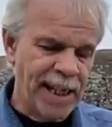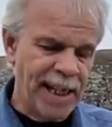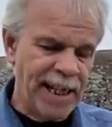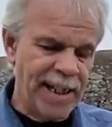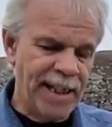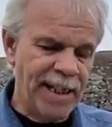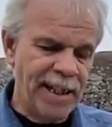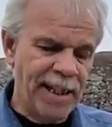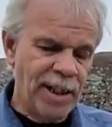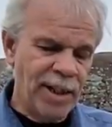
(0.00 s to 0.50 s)

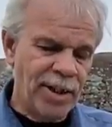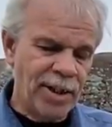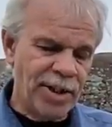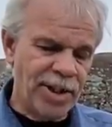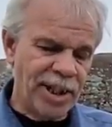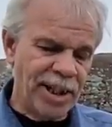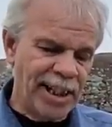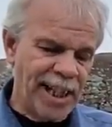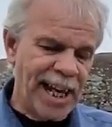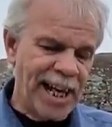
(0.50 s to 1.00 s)
And
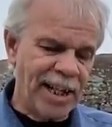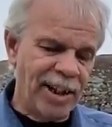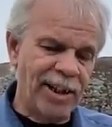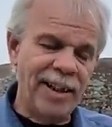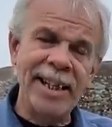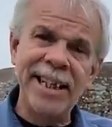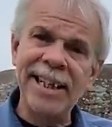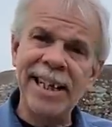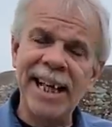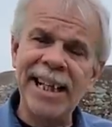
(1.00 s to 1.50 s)
there's a letter
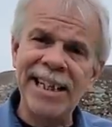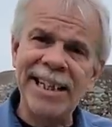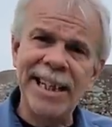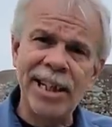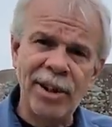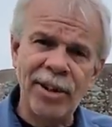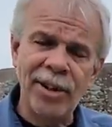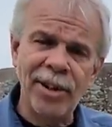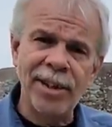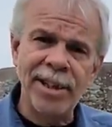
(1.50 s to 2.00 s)
in
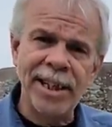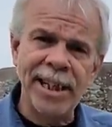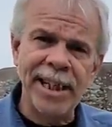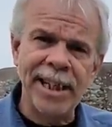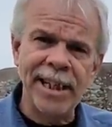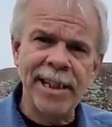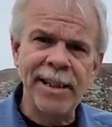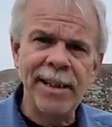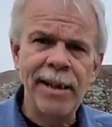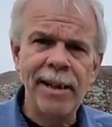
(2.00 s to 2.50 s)

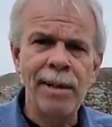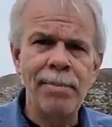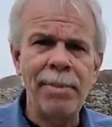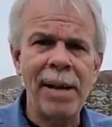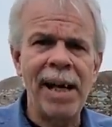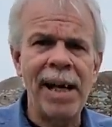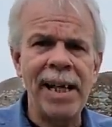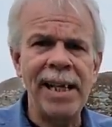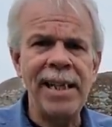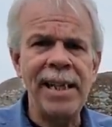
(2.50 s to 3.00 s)
1913
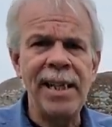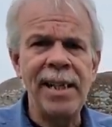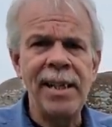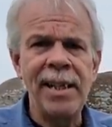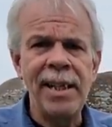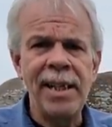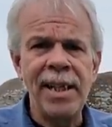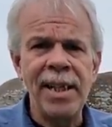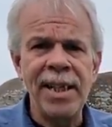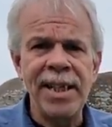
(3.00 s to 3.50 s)
by
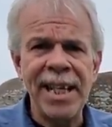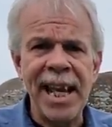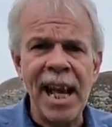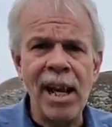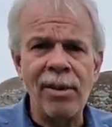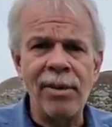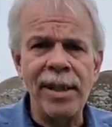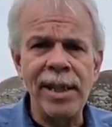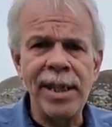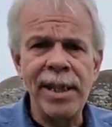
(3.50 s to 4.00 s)

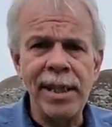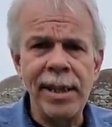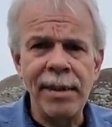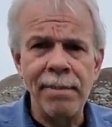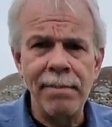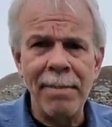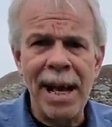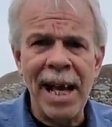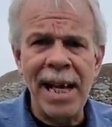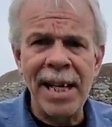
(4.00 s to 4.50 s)
Sally
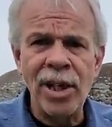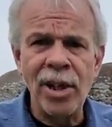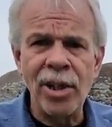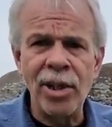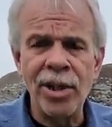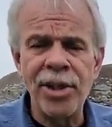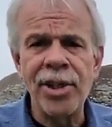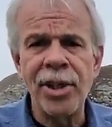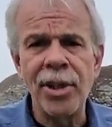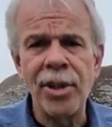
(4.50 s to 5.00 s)

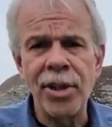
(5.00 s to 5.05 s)
Myers